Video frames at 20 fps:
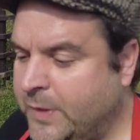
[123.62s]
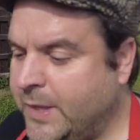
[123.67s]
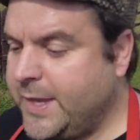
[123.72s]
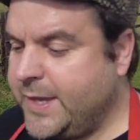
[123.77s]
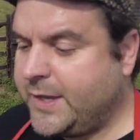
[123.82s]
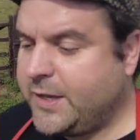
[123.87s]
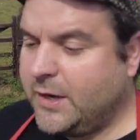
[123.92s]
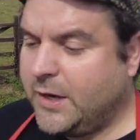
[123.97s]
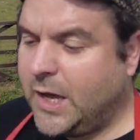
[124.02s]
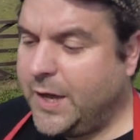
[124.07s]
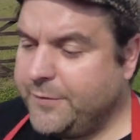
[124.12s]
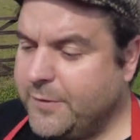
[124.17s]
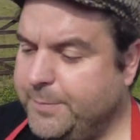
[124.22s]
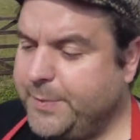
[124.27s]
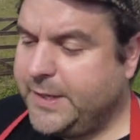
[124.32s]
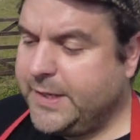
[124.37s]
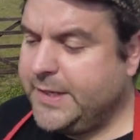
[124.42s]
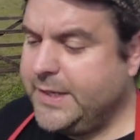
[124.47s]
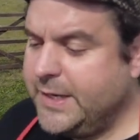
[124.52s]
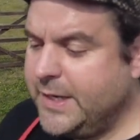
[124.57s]
It could either
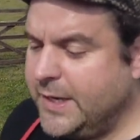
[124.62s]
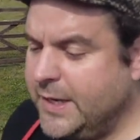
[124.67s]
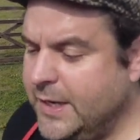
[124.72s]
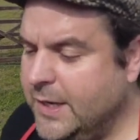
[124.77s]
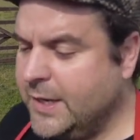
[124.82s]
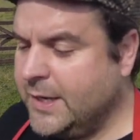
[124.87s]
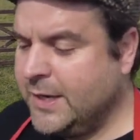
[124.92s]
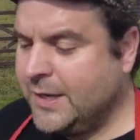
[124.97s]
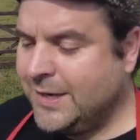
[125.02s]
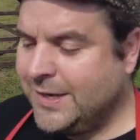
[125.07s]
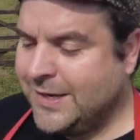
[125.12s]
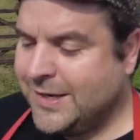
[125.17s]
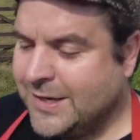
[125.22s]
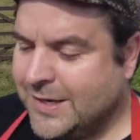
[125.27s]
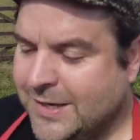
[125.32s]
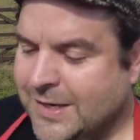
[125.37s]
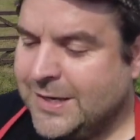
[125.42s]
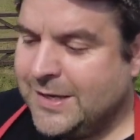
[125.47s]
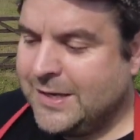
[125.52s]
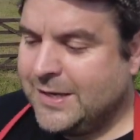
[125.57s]
be
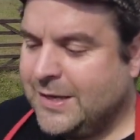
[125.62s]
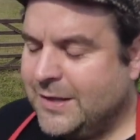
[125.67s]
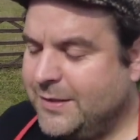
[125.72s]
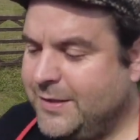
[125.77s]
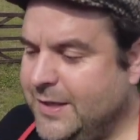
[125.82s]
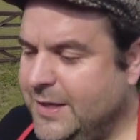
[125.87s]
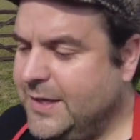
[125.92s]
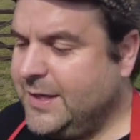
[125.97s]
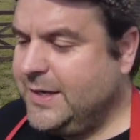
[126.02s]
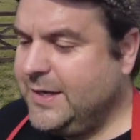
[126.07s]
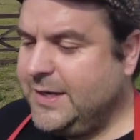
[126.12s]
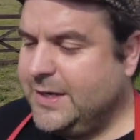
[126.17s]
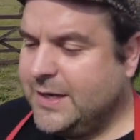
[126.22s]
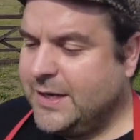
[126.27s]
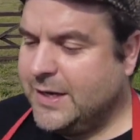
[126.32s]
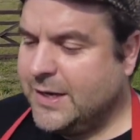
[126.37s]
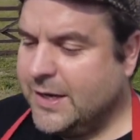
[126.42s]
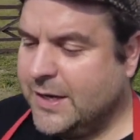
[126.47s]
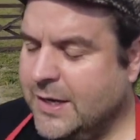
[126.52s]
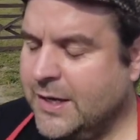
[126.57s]
the
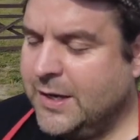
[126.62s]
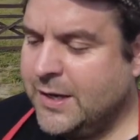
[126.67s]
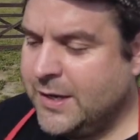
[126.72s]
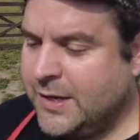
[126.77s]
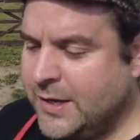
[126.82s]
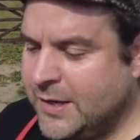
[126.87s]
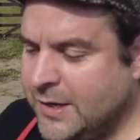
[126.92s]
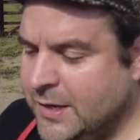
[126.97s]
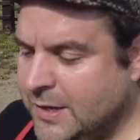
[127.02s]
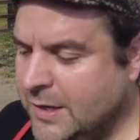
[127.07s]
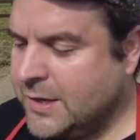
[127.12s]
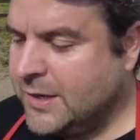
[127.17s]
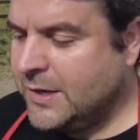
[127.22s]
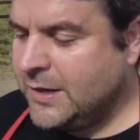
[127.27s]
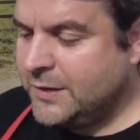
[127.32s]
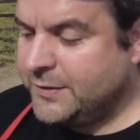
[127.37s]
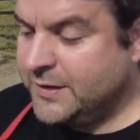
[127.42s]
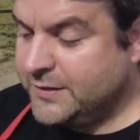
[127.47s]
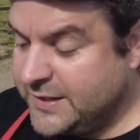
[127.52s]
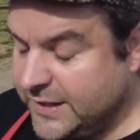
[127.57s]

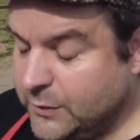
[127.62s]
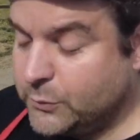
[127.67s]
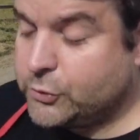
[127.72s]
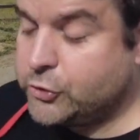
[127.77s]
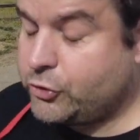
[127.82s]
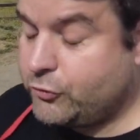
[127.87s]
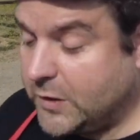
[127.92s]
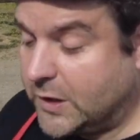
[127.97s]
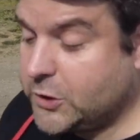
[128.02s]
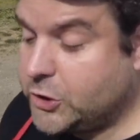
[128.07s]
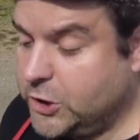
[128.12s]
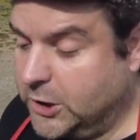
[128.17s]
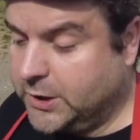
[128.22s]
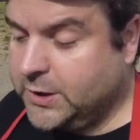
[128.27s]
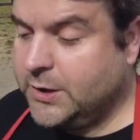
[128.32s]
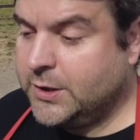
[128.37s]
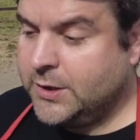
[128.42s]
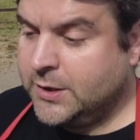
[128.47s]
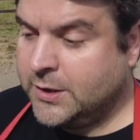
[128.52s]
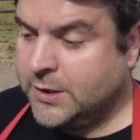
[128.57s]
deal structure,
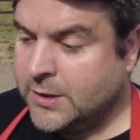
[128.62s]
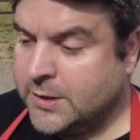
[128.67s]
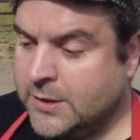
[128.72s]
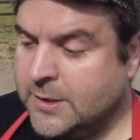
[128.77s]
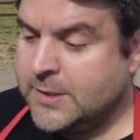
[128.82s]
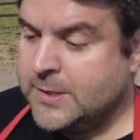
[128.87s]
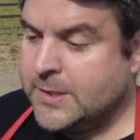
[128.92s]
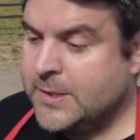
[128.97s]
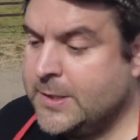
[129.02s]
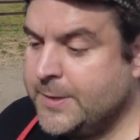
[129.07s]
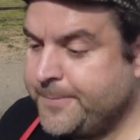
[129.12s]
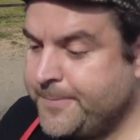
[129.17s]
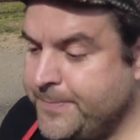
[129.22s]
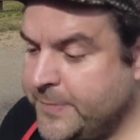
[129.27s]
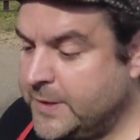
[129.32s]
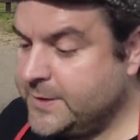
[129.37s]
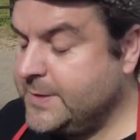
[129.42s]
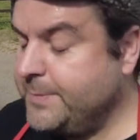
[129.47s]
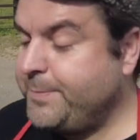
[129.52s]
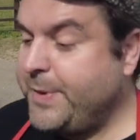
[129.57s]

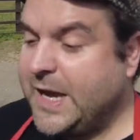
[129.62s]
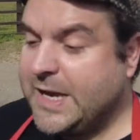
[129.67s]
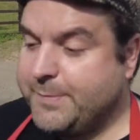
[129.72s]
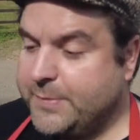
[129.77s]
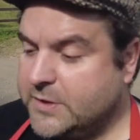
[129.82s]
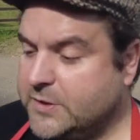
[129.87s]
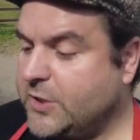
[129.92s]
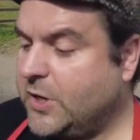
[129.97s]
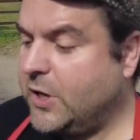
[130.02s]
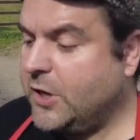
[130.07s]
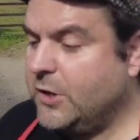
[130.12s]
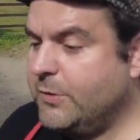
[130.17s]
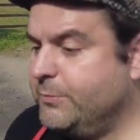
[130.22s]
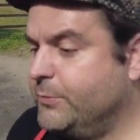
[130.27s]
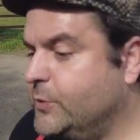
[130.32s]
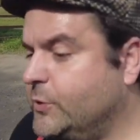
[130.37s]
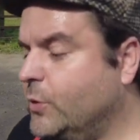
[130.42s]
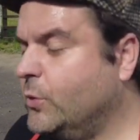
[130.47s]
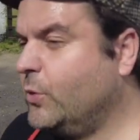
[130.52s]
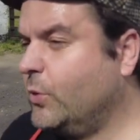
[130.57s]
is in payment
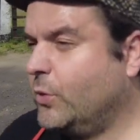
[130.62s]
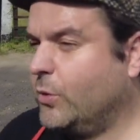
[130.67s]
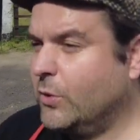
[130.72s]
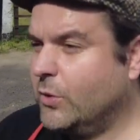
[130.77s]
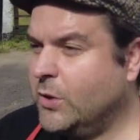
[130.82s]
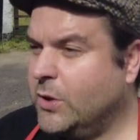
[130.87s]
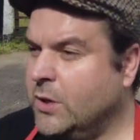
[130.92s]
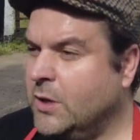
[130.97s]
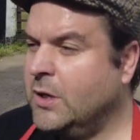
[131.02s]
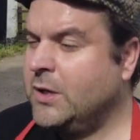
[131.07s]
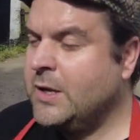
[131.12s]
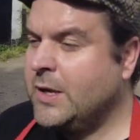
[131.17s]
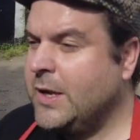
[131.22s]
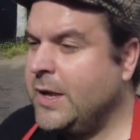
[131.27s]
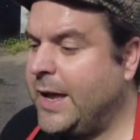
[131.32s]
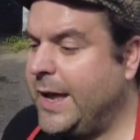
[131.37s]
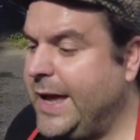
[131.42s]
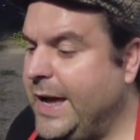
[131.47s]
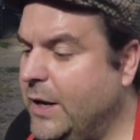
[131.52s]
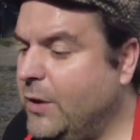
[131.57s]
terms, or
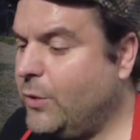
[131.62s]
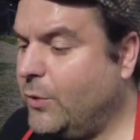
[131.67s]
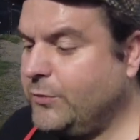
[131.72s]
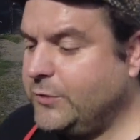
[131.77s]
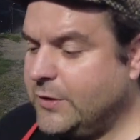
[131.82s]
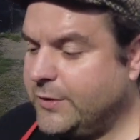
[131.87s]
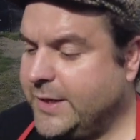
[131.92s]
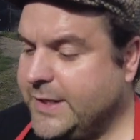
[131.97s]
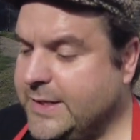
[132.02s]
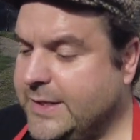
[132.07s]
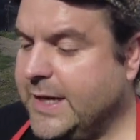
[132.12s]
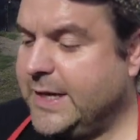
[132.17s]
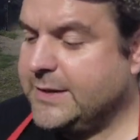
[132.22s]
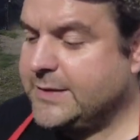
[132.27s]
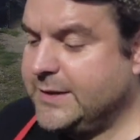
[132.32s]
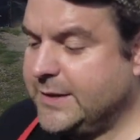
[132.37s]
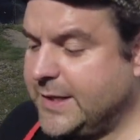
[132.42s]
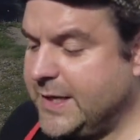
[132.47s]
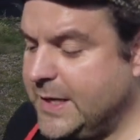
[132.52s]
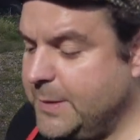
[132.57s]
how long do they get
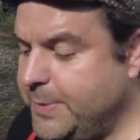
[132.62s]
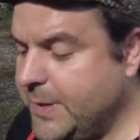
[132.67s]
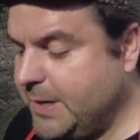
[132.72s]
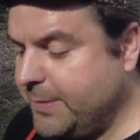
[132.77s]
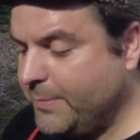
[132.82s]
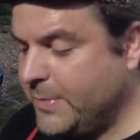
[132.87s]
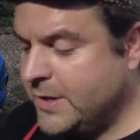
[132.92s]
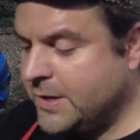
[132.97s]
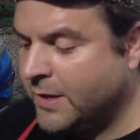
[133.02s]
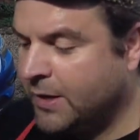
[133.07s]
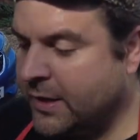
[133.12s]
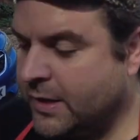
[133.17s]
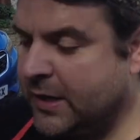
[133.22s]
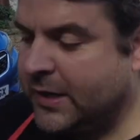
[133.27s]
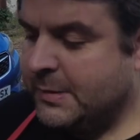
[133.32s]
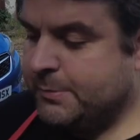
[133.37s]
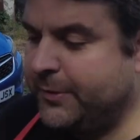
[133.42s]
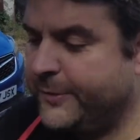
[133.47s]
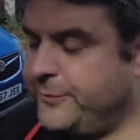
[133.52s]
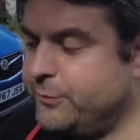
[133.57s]
to keep him
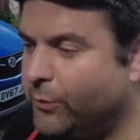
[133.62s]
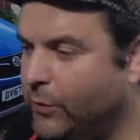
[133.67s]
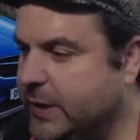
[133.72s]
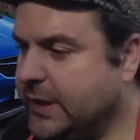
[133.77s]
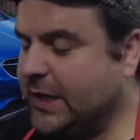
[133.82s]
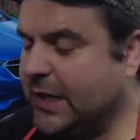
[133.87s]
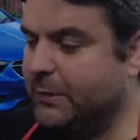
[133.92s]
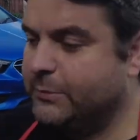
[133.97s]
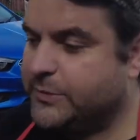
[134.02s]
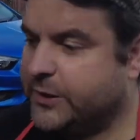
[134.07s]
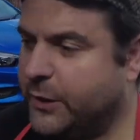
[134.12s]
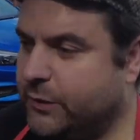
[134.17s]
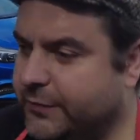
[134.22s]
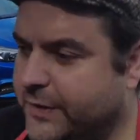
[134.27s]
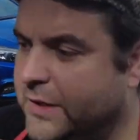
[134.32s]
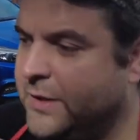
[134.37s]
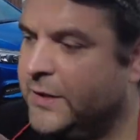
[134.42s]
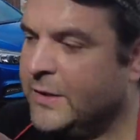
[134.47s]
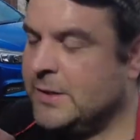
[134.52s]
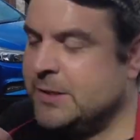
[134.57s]
before he comes
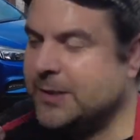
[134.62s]
over.